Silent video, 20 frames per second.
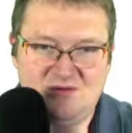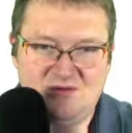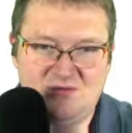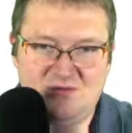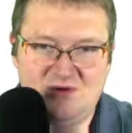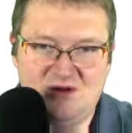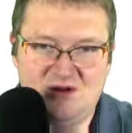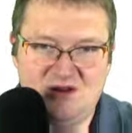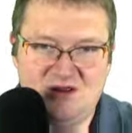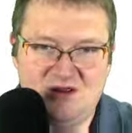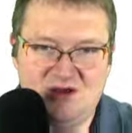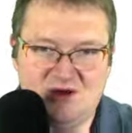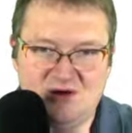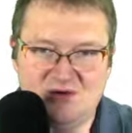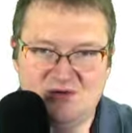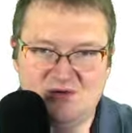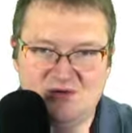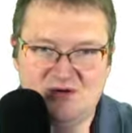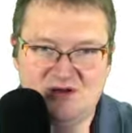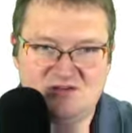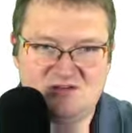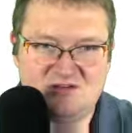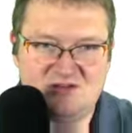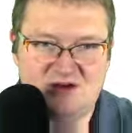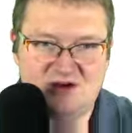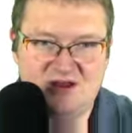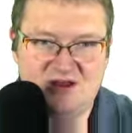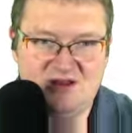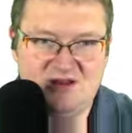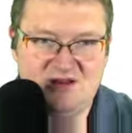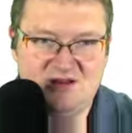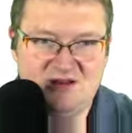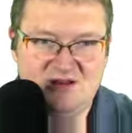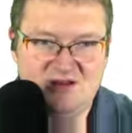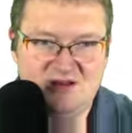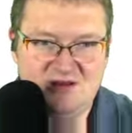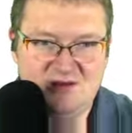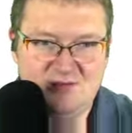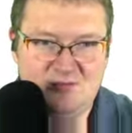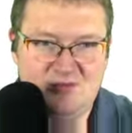Where did it go? I saw it.
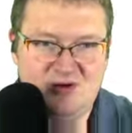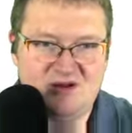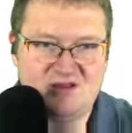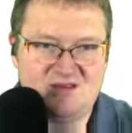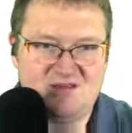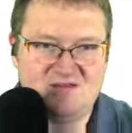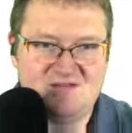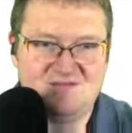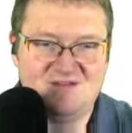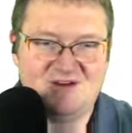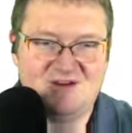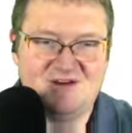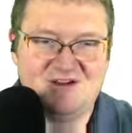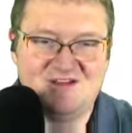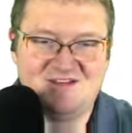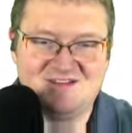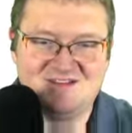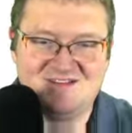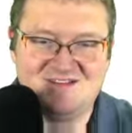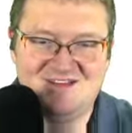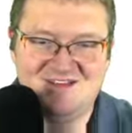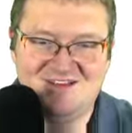Buddy. There it is.